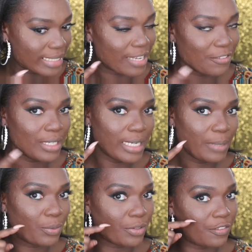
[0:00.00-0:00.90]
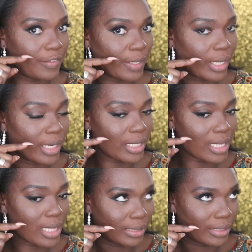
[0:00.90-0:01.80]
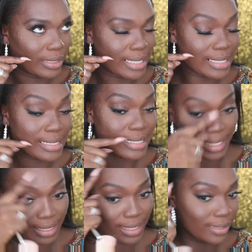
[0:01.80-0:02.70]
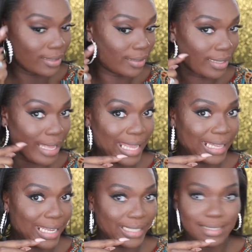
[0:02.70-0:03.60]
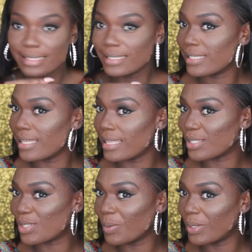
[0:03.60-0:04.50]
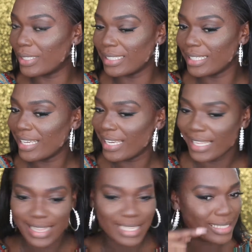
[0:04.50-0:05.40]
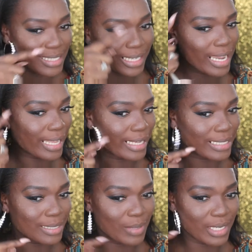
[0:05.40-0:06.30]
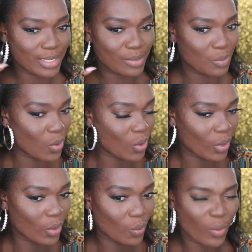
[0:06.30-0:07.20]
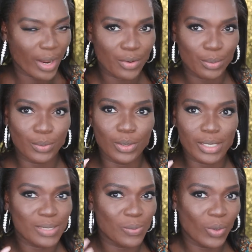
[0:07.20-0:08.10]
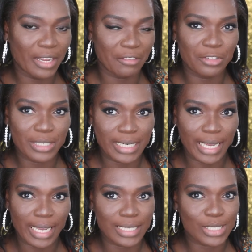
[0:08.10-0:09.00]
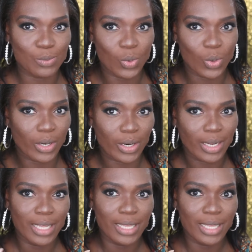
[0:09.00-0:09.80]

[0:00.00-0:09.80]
definitely preferred the stick highlight to this one. The stick highlight to me is more wearable, it's more everyday, it's more